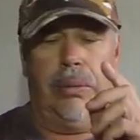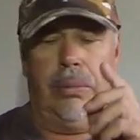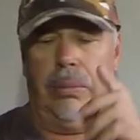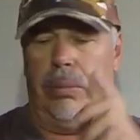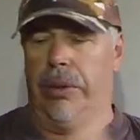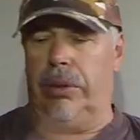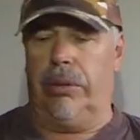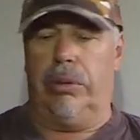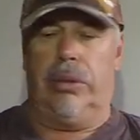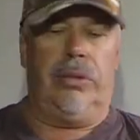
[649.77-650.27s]

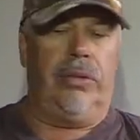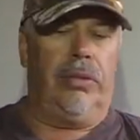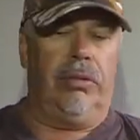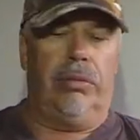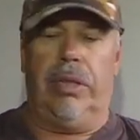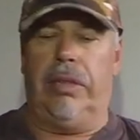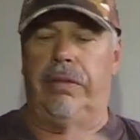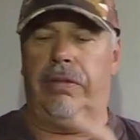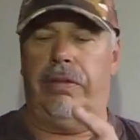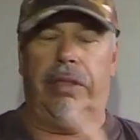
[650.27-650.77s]
whether it's for
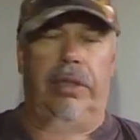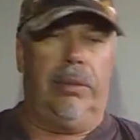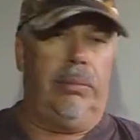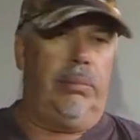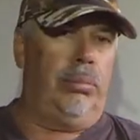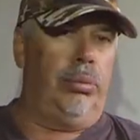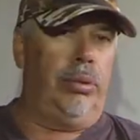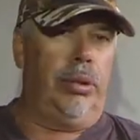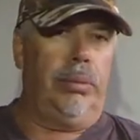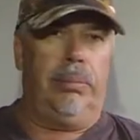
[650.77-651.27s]

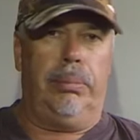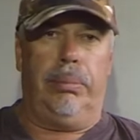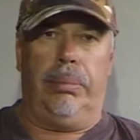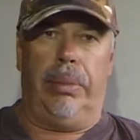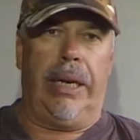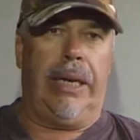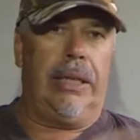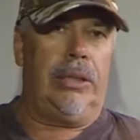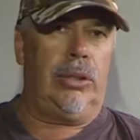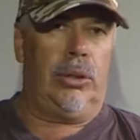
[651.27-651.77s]
redfin, bream,
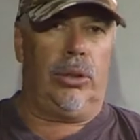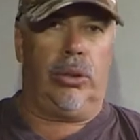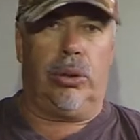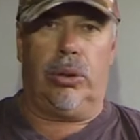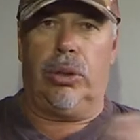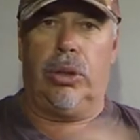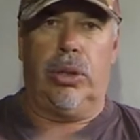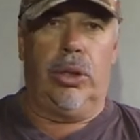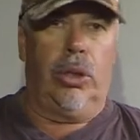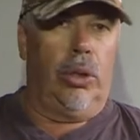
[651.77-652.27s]
bass,
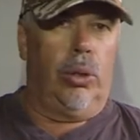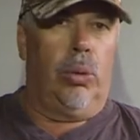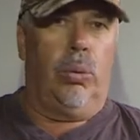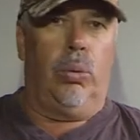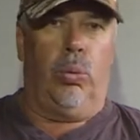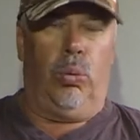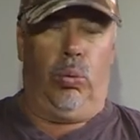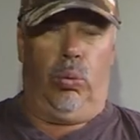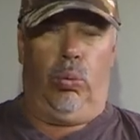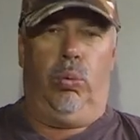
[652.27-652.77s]

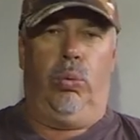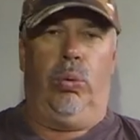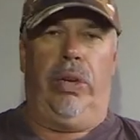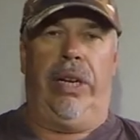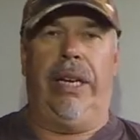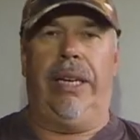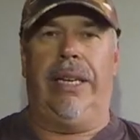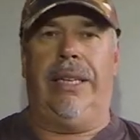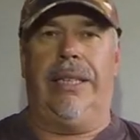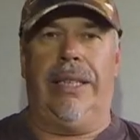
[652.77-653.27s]

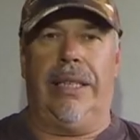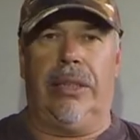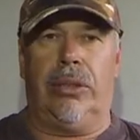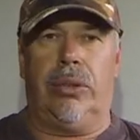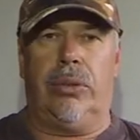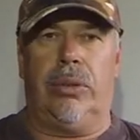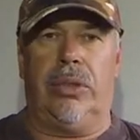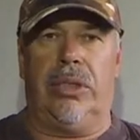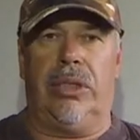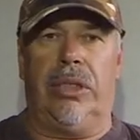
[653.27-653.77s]
any of that
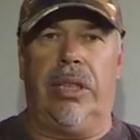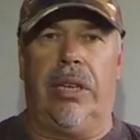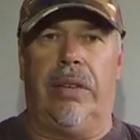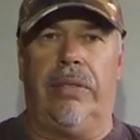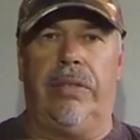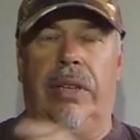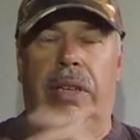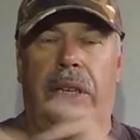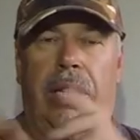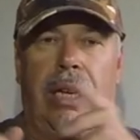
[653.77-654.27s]
sort of stuff.